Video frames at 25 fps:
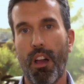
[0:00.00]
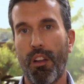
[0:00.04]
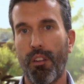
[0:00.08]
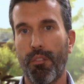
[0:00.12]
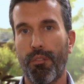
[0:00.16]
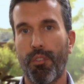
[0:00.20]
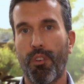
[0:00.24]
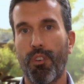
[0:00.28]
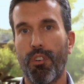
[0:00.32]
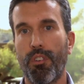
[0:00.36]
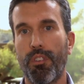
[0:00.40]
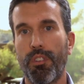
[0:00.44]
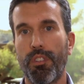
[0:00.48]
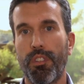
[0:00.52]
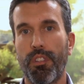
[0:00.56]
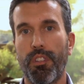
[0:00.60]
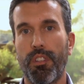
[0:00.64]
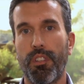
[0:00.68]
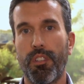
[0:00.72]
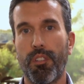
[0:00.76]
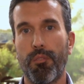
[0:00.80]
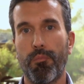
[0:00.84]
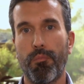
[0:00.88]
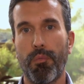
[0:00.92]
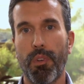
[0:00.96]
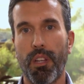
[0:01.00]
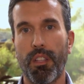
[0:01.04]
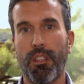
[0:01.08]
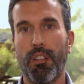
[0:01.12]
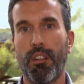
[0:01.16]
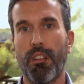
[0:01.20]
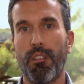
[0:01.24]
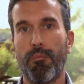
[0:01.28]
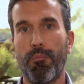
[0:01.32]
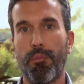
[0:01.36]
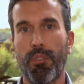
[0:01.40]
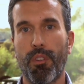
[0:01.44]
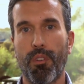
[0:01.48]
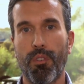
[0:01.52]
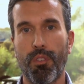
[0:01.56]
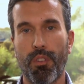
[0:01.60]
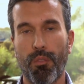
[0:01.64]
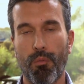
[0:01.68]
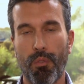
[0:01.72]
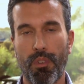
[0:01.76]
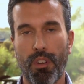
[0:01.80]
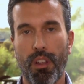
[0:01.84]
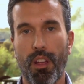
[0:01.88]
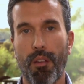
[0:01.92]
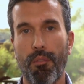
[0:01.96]
of course, it's better
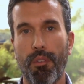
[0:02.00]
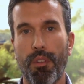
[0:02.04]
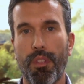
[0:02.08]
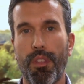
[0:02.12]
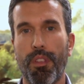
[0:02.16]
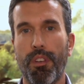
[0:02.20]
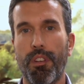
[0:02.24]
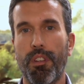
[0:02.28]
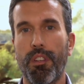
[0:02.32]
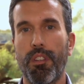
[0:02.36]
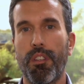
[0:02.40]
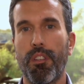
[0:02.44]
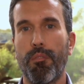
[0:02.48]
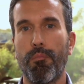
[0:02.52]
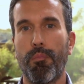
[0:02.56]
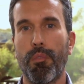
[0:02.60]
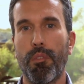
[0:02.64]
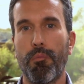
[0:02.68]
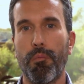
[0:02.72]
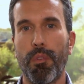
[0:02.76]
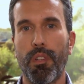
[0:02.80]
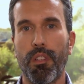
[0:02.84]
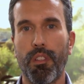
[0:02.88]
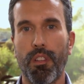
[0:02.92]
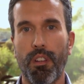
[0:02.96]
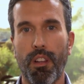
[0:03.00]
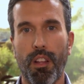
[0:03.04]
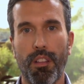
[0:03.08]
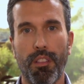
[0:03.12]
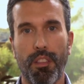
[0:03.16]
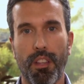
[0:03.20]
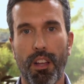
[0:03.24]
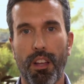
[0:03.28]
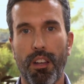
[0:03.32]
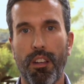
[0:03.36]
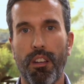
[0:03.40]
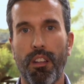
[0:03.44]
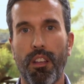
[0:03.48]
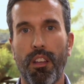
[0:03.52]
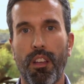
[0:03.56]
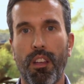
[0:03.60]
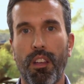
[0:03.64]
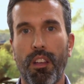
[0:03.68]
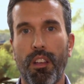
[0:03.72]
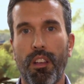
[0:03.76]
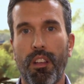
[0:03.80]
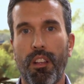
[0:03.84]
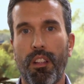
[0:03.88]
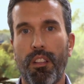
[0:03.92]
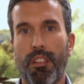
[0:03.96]
because when everything is implemented and done,
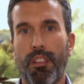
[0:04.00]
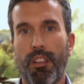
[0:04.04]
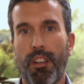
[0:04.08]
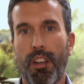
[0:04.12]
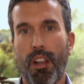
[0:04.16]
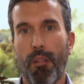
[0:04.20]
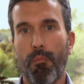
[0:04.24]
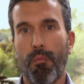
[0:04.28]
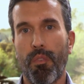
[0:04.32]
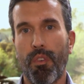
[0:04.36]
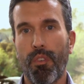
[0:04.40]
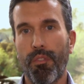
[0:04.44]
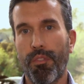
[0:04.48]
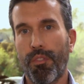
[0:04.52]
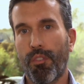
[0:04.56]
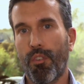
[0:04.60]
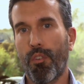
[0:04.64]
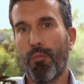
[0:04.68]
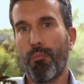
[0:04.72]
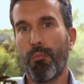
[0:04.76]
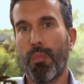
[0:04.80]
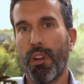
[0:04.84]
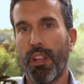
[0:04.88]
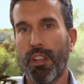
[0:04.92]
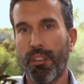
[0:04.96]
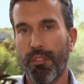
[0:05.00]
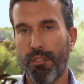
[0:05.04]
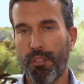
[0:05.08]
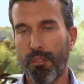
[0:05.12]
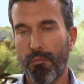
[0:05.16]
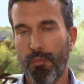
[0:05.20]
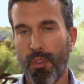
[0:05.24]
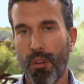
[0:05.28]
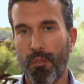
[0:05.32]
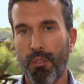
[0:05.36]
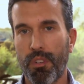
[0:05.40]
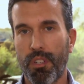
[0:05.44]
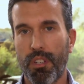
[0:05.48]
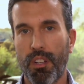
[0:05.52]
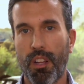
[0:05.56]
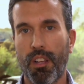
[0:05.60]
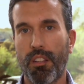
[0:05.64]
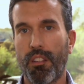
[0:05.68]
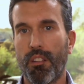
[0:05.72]
the number of complaints from our side